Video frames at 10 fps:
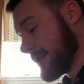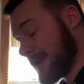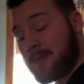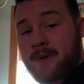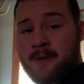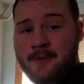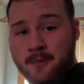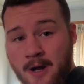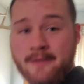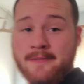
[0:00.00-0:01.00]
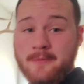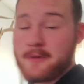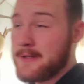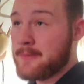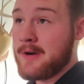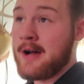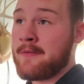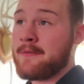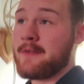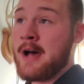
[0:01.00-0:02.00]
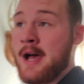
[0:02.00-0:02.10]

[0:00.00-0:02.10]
this week was rough, really rough.